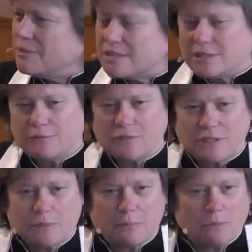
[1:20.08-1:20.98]
must have
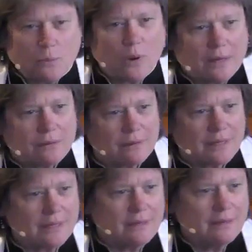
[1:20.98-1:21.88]
just been
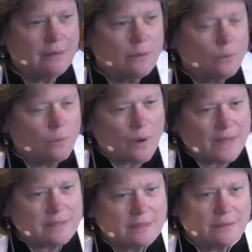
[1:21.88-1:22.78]
wondering,
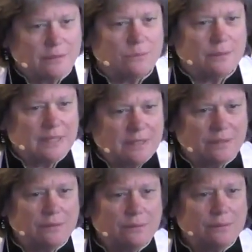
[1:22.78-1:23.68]
what do we
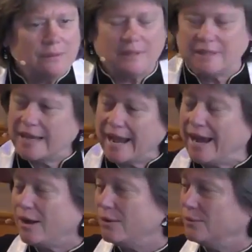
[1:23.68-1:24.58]
do
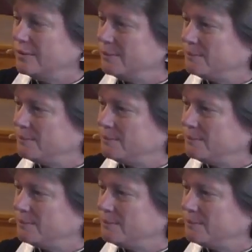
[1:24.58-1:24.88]
now?